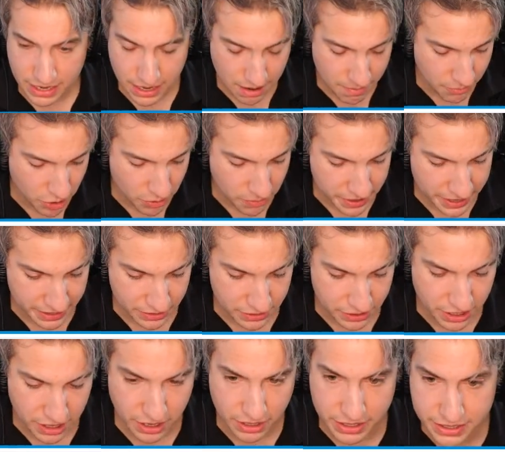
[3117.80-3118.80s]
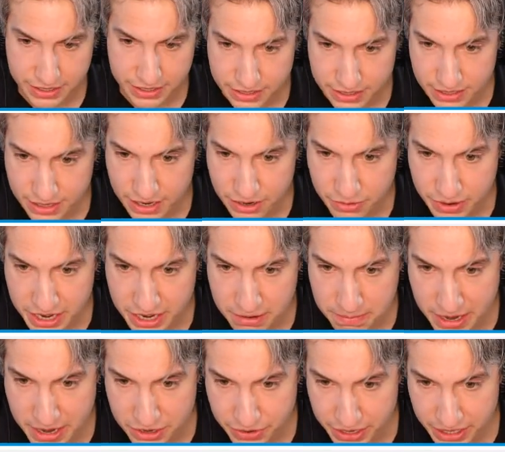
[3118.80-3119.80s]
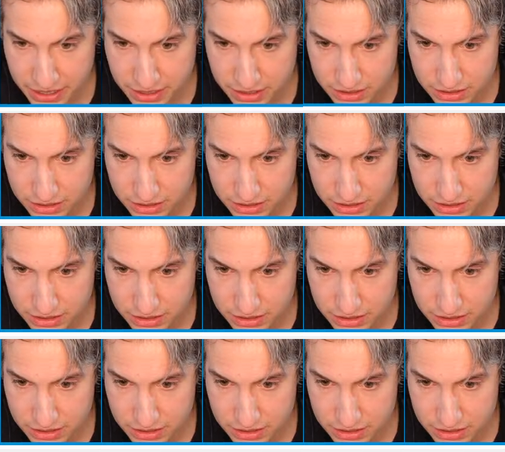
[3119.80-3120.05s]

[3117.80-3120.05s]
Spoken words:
I'm going to call it area metric,